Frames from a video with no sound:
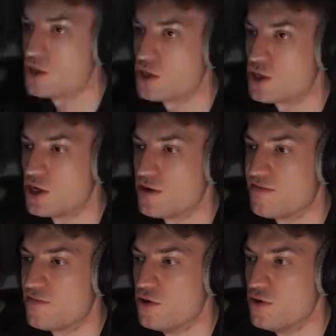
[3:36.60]
just go
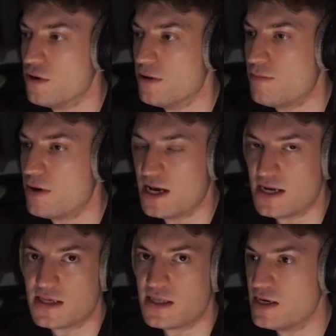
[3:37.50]
through and
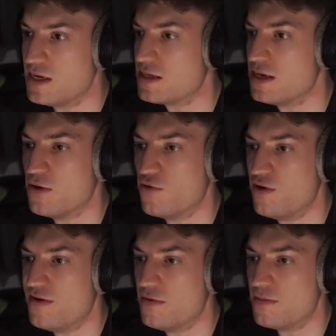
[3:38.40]
place these little
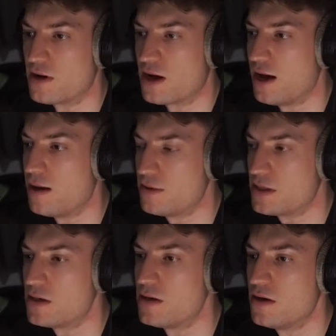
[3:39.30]
rhythm claps